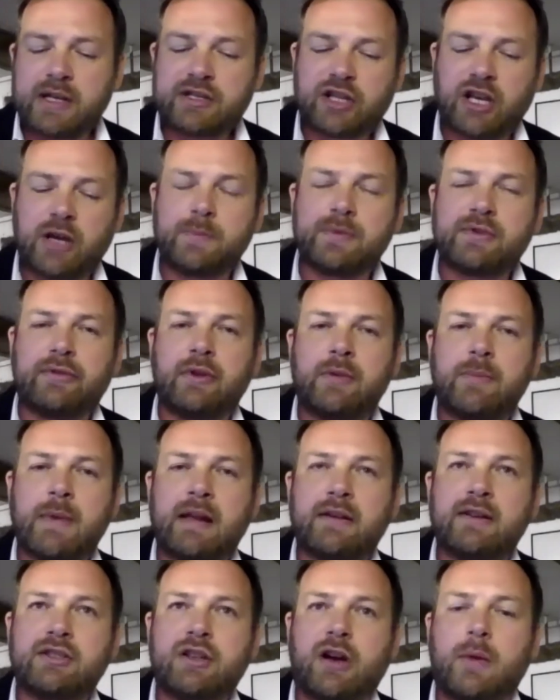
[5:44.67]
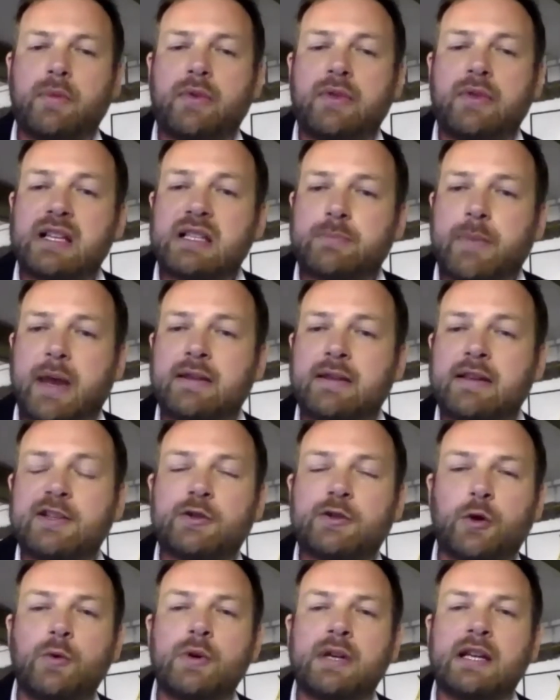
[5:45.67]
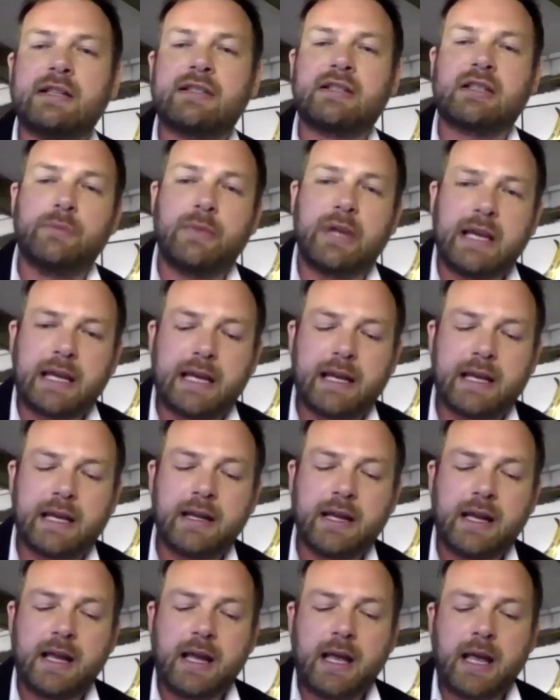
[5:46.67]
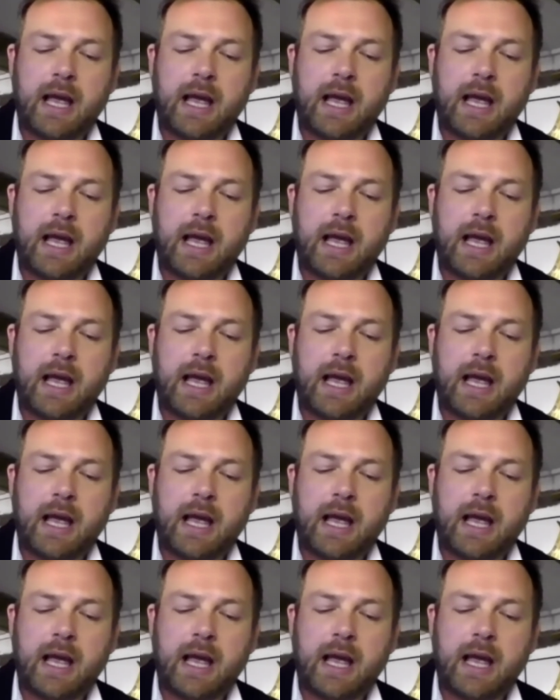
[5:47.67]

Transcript: in terms of the amount of time that they're spending talking to me